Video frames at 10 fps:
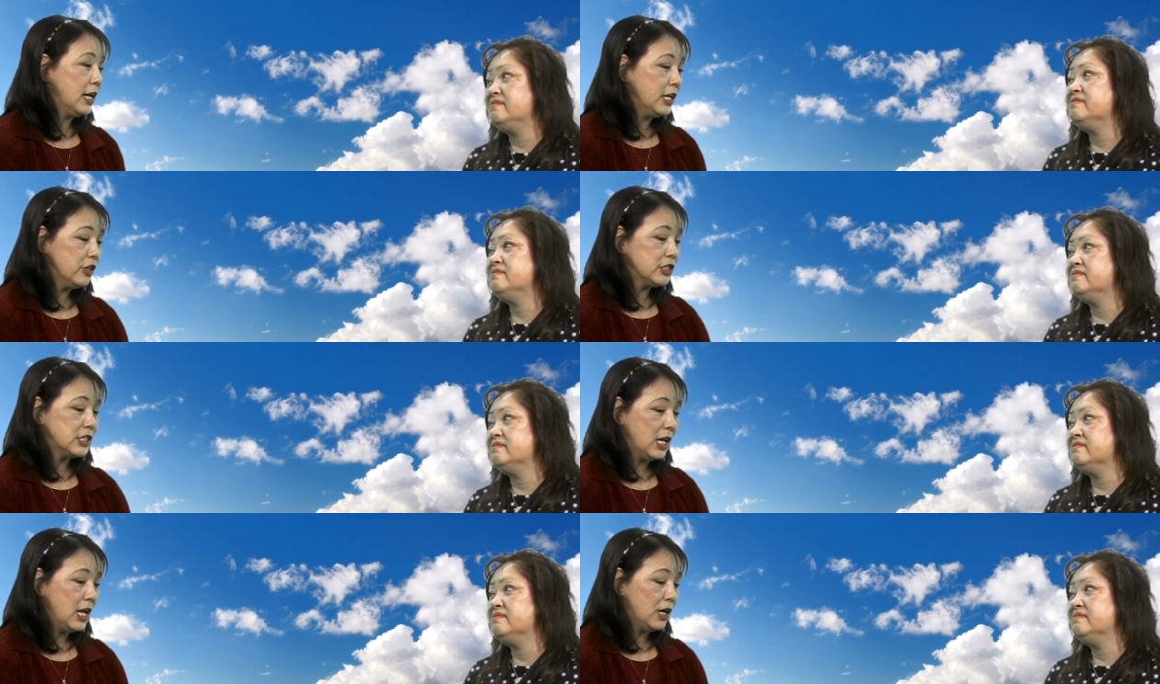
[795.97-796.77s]
Speaker 1: I like your
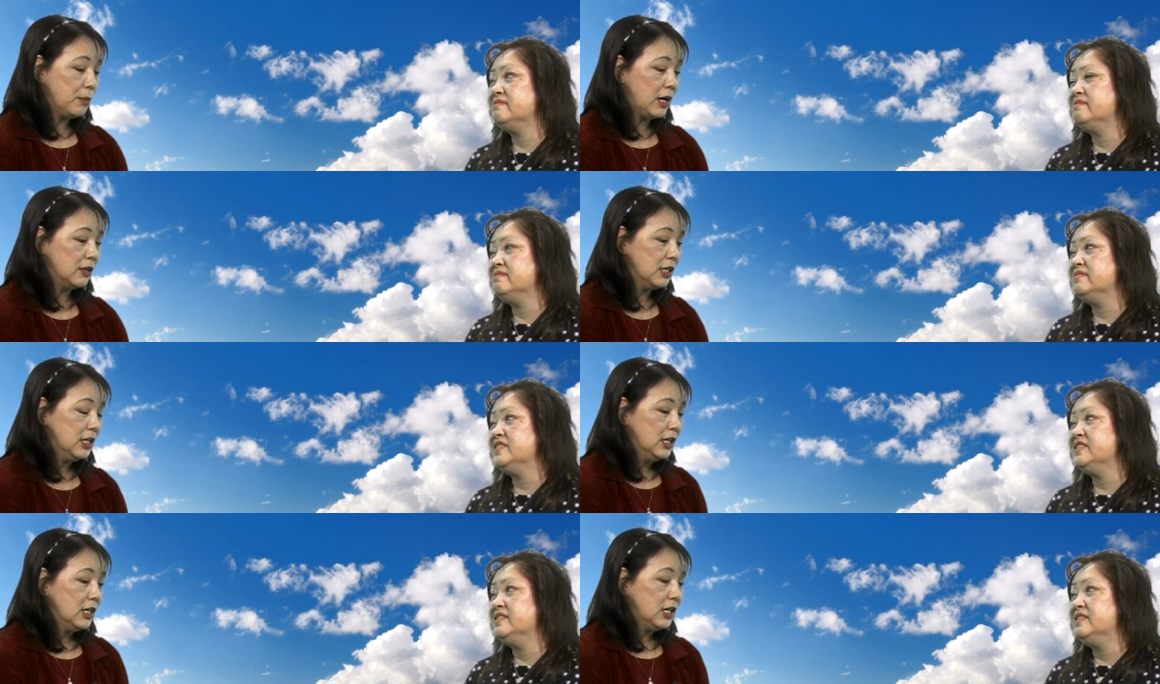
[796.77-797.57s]
saying about
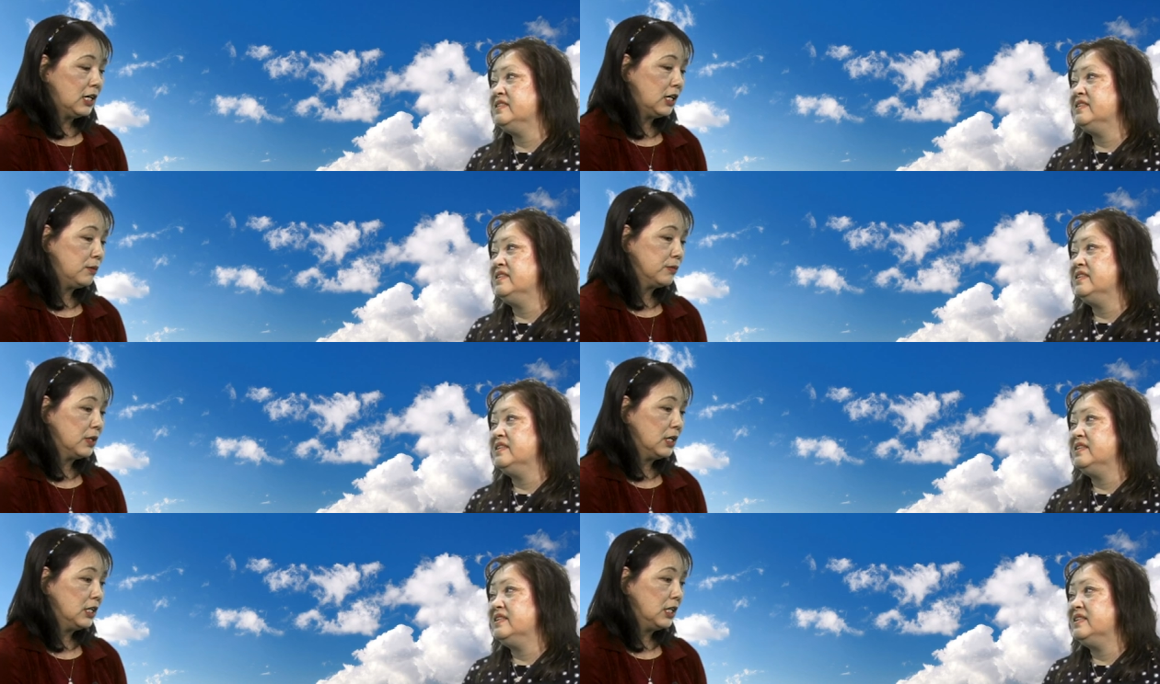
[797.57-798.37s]
um,
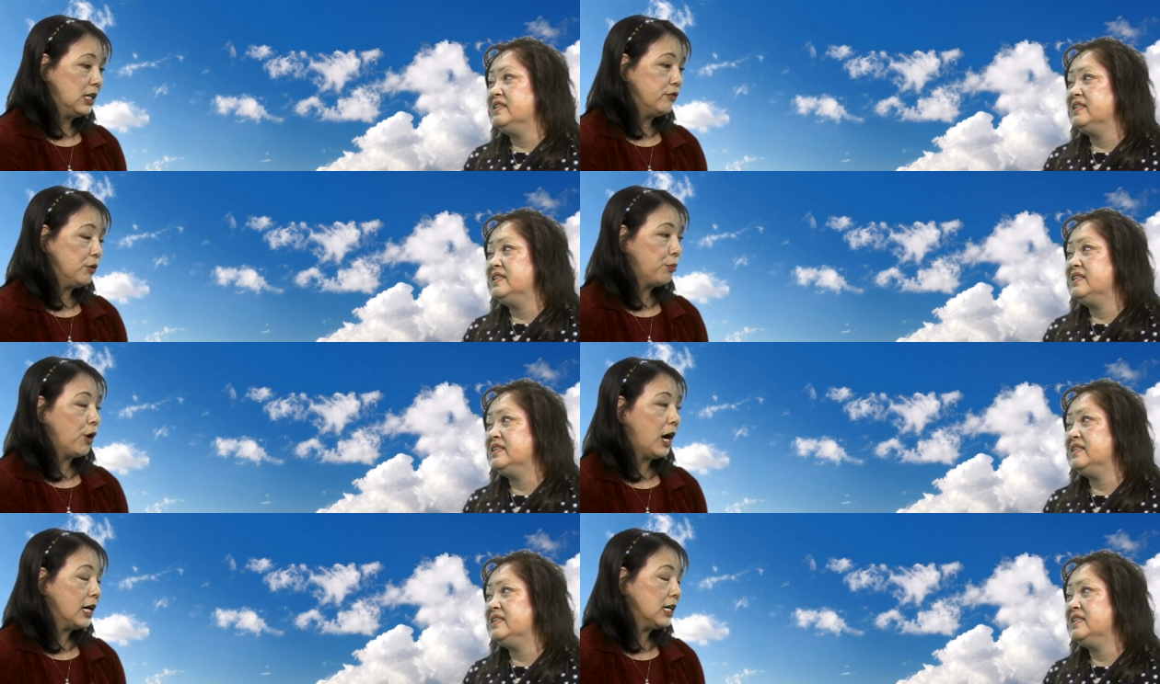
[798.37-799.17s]
love your
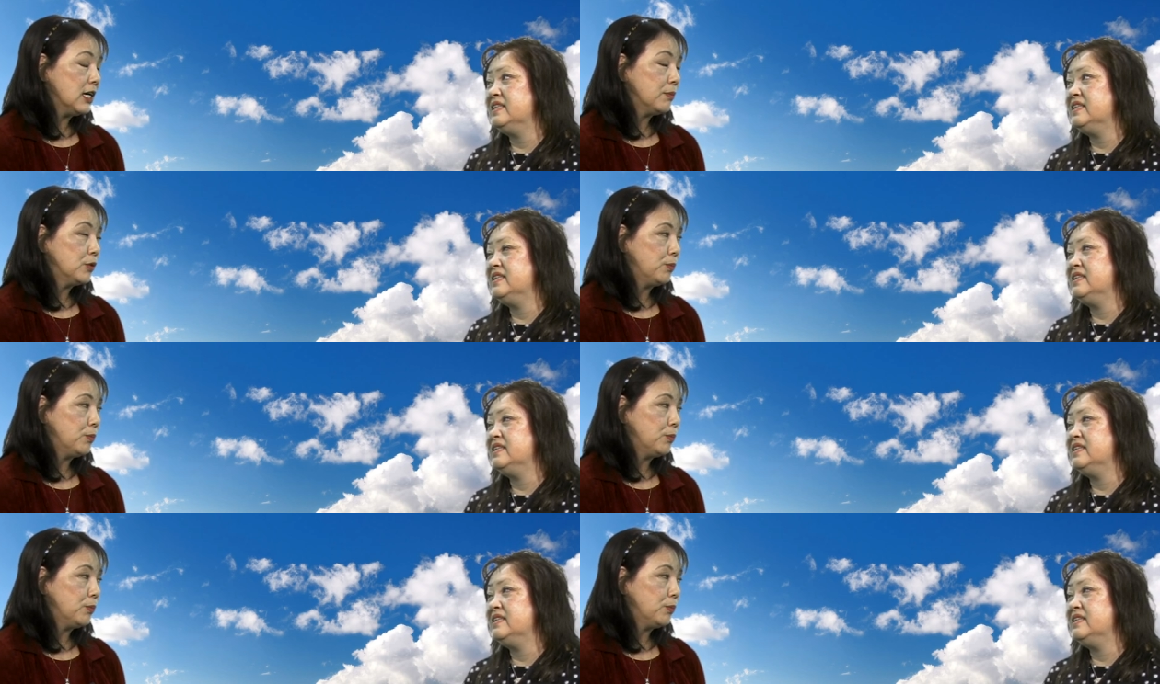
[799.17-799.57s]
product,